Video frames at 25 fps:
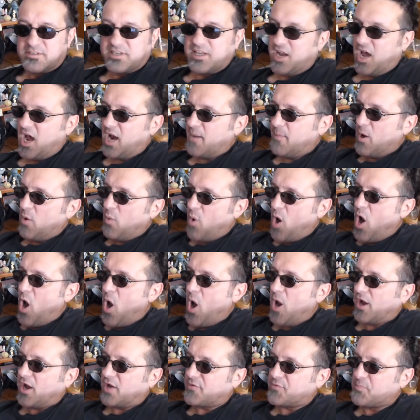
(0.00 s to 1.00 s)
get out of my
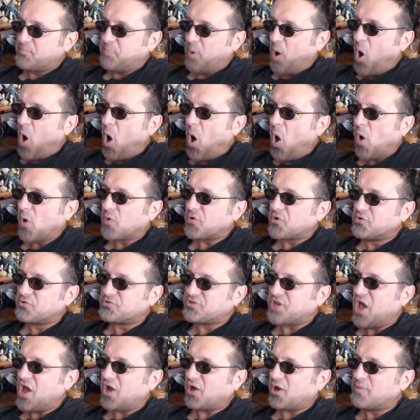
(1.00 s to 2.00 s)
way, I got the ball,
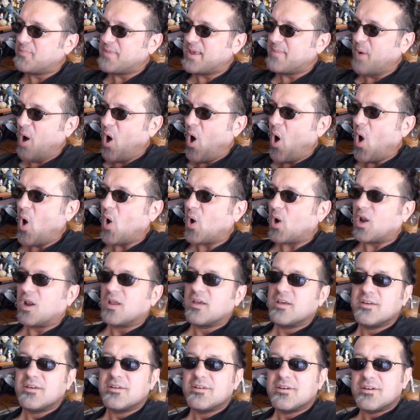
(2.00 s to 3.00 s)
don't tackle me ball
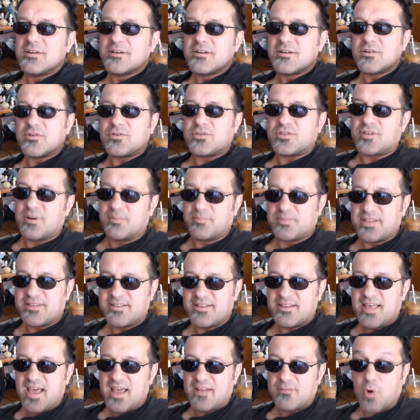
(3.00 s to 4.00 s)
or
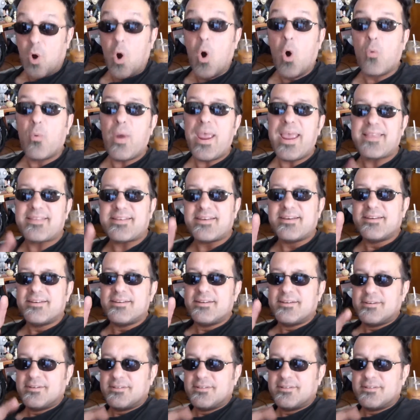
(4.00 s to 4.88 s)
something to that? Oh, wait.